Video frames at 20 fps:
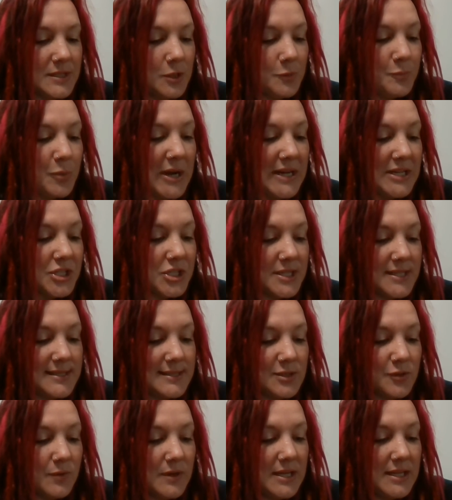Their branches
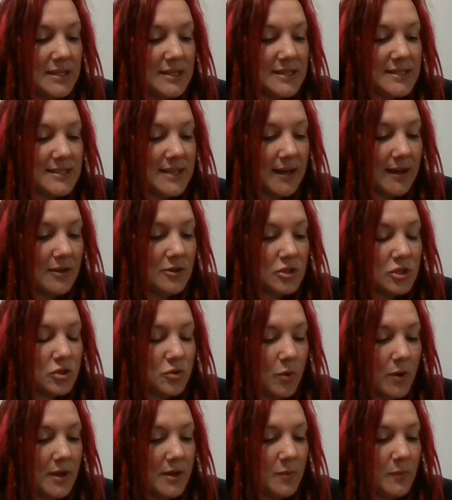screened the
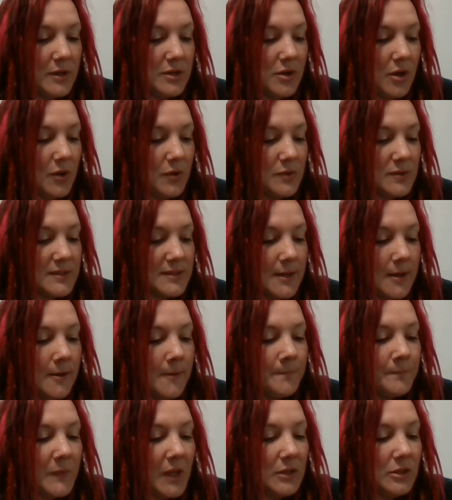second-story windows.
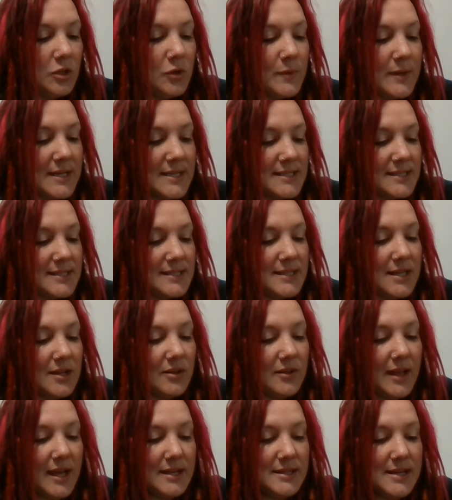Lewis
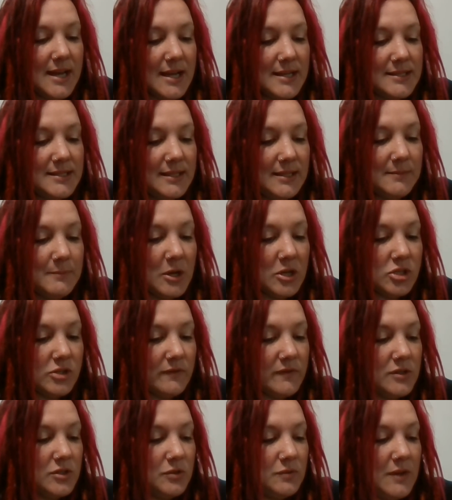still had not seen much
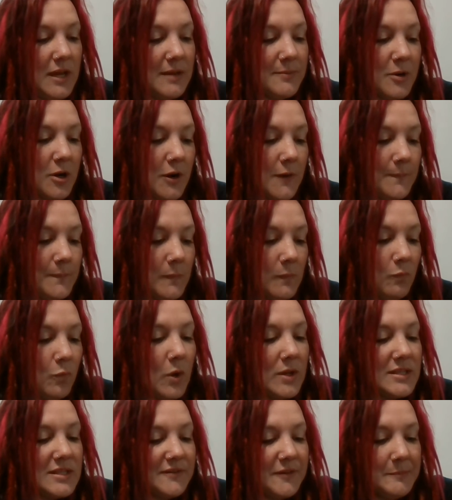of the new neighbor.
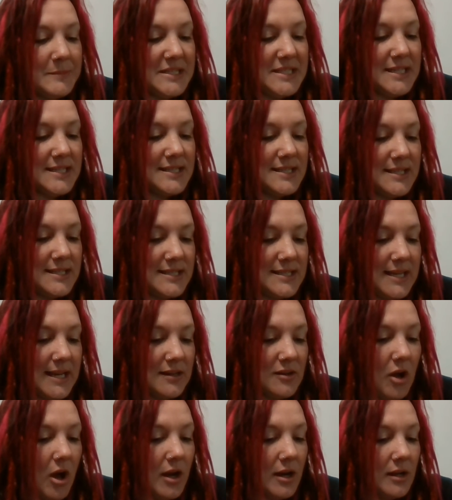Once from a distance he
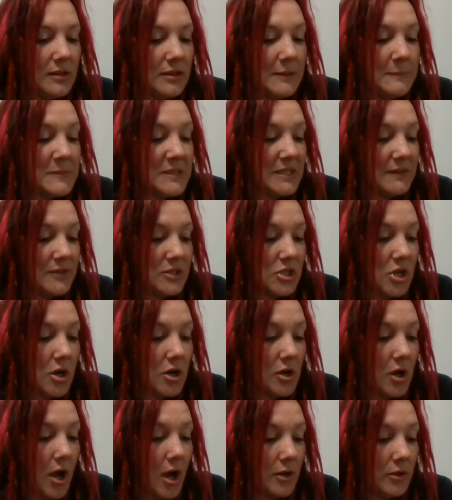had caught a glimpse of a
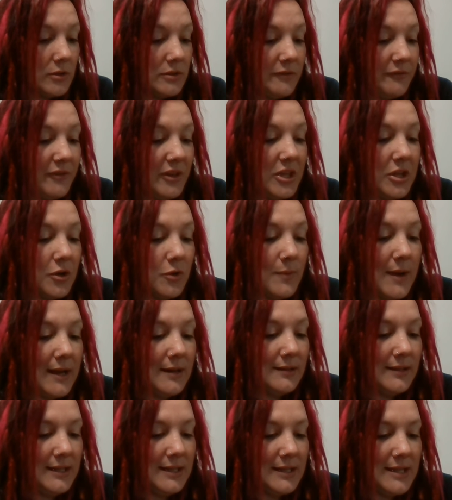dark, huddled figure
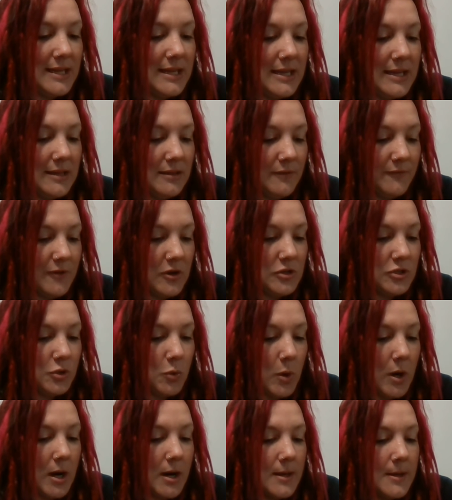rattling a key in the front
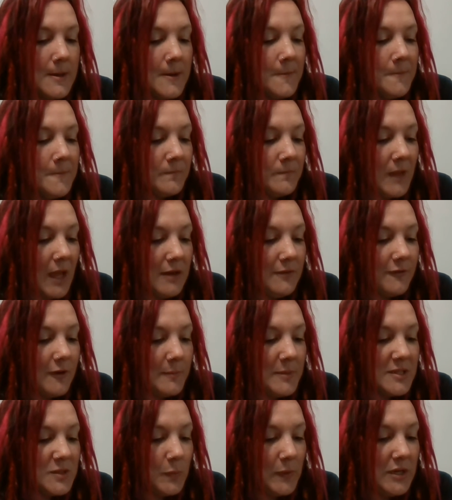door, and
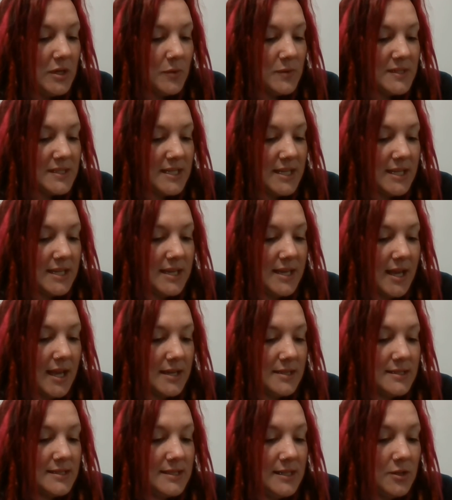from his window seat he
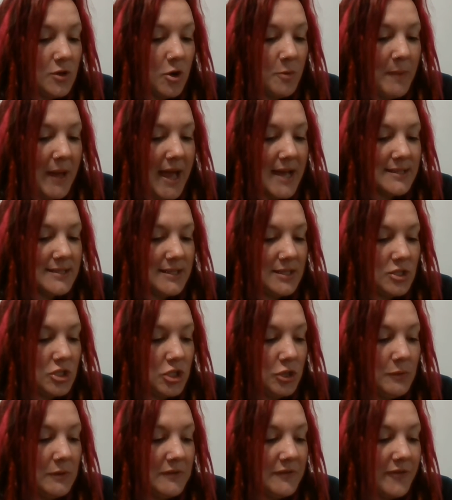had seen her passing
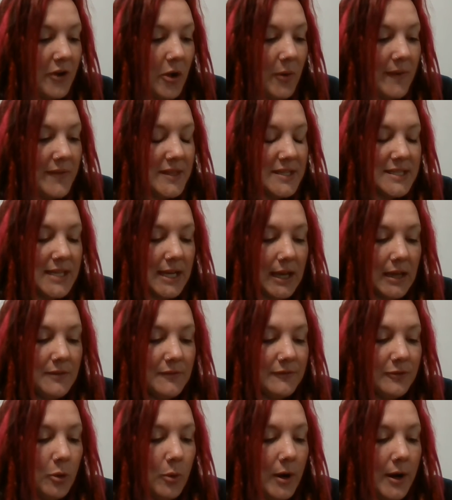to and fro on the
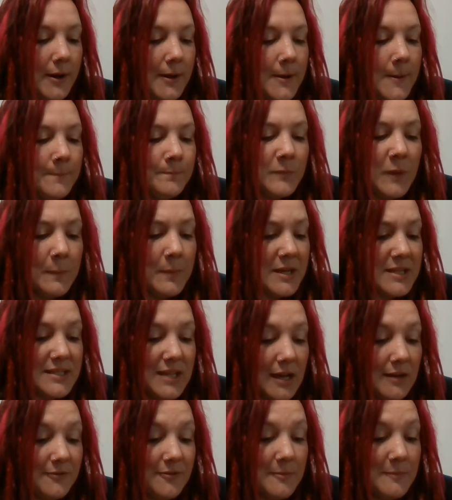second floor. But
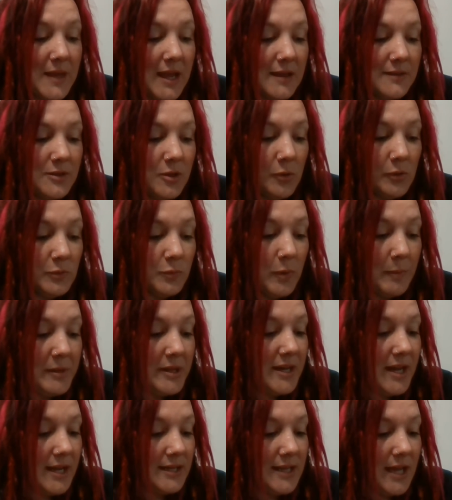aside from that, the old
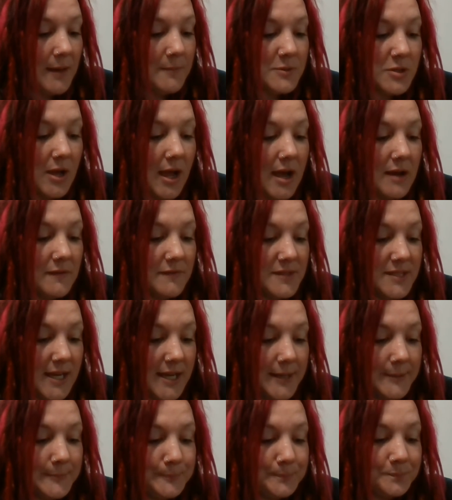woman had kept out of
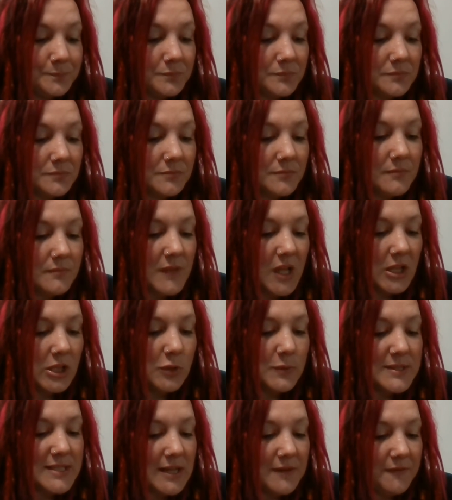sight.
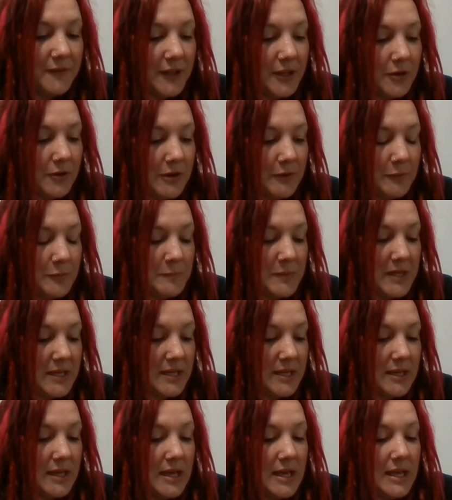Lewis had figured it would
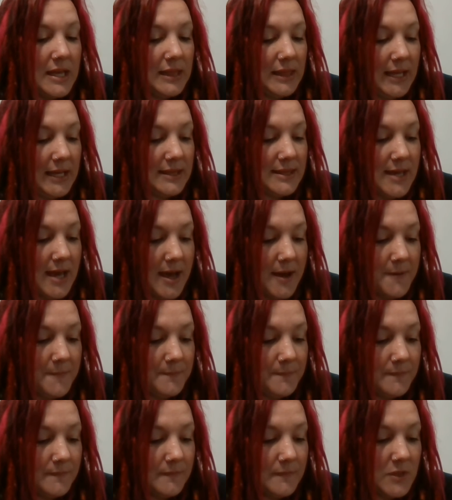be like
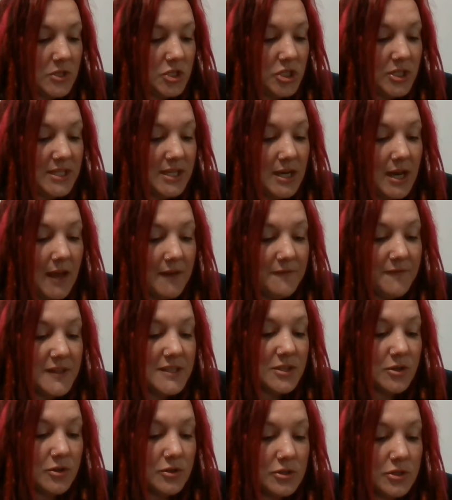that. She did have
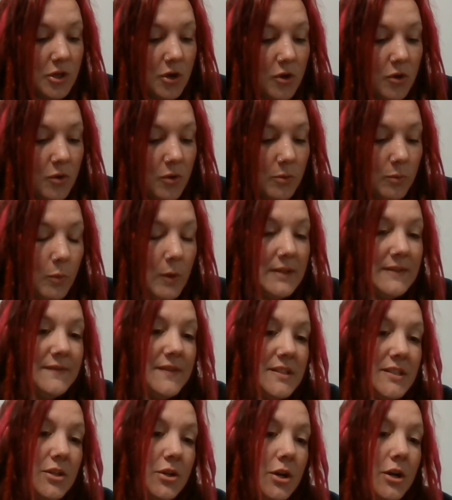visitors, though. One
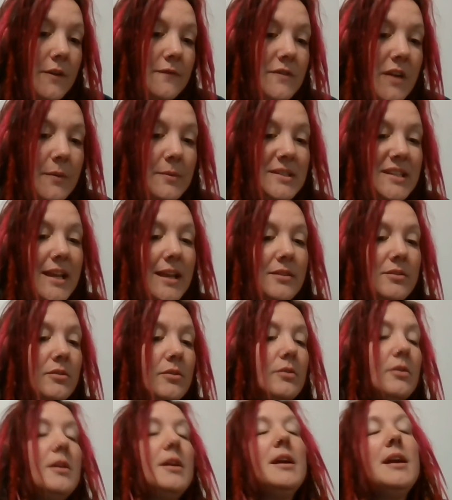visitor that was
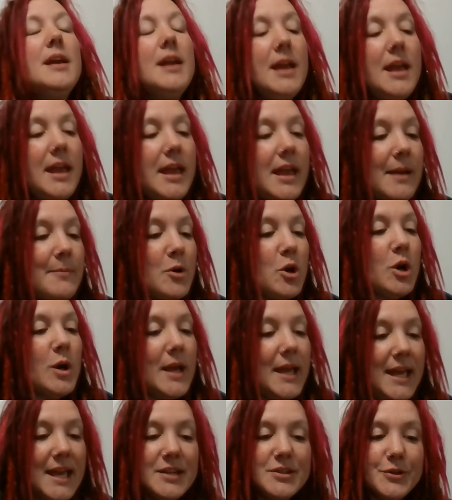Hammer
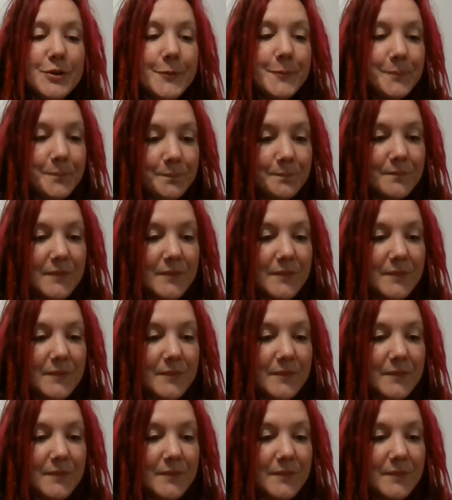Handle.